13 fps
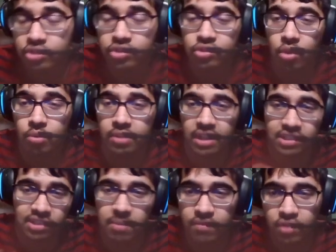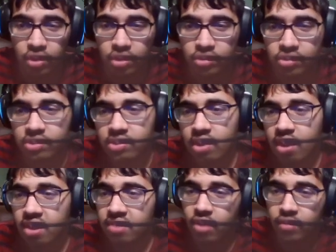So that's going to be very interesting.
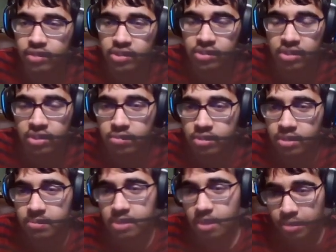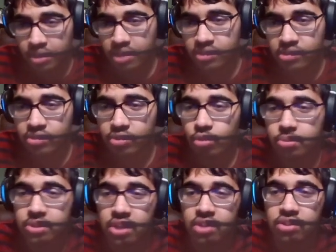And obviously, the two teams did play against her at the group
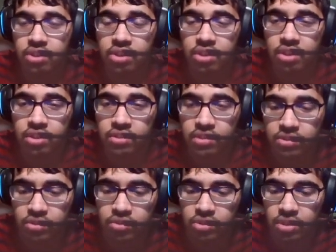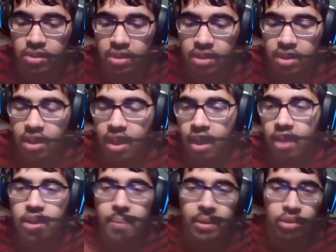stage. So that's interesting.
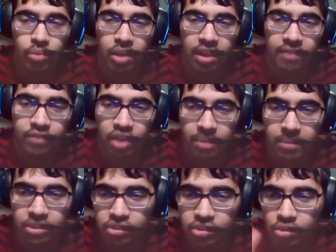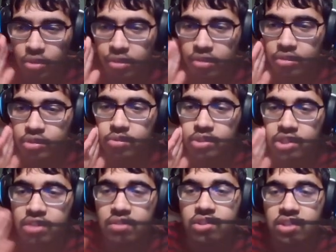And yeah, by the way, I forgot to mention this earlier. So
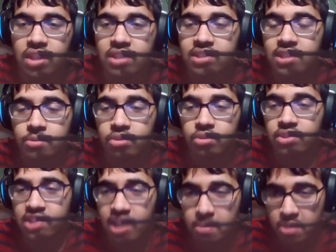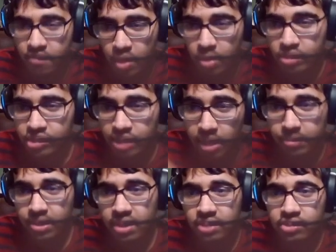the teams in the same confederation can't
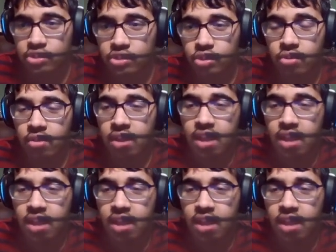play against each other.